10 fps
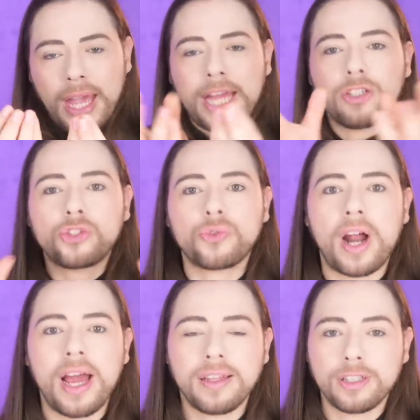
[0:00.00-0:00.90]

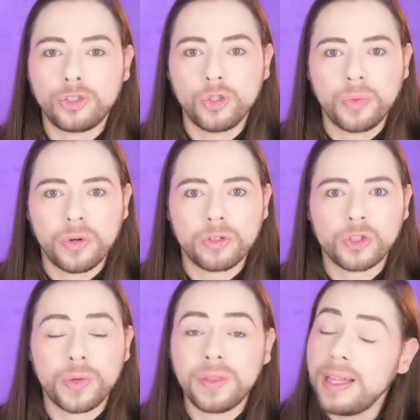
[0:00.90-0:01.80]
enshrine the
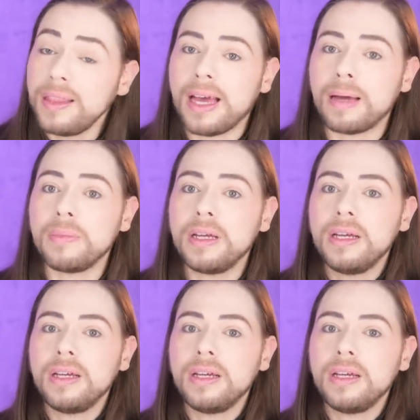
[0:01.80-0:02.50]
tuberose within them.